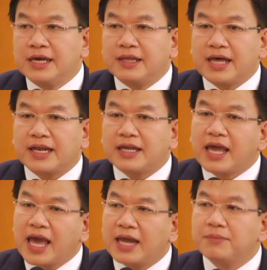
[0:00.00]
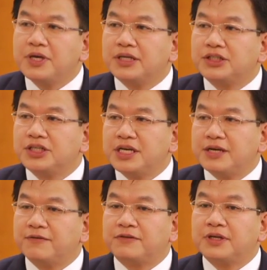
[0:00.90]
that can be
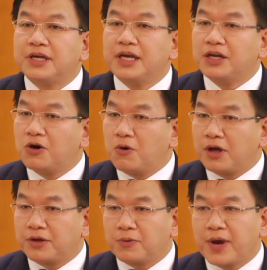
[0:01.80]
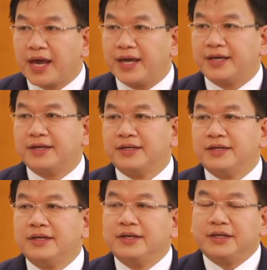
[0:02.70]
achieved in no other way.
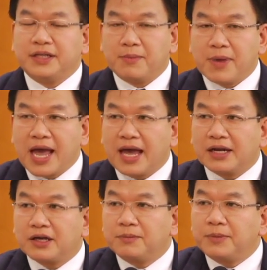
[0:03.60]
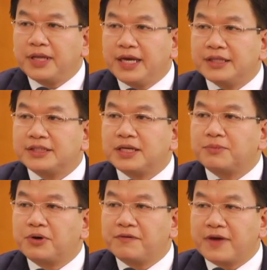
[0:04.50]
The man completes and
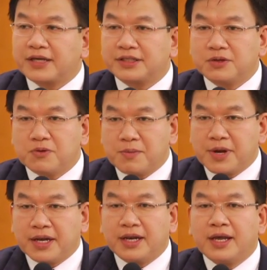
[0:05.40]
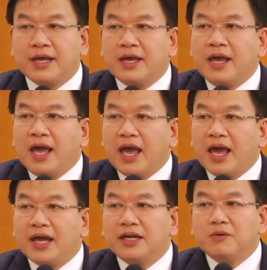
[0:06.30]
perfects the woman,
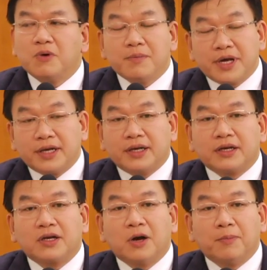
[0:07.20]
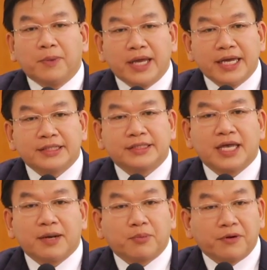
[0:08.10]
and the woman completes
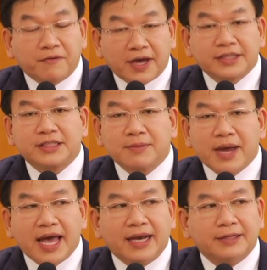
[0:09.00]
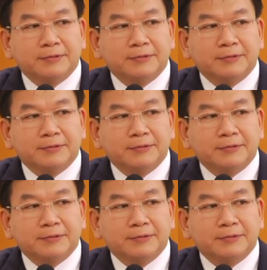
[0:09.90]
and perfects the man,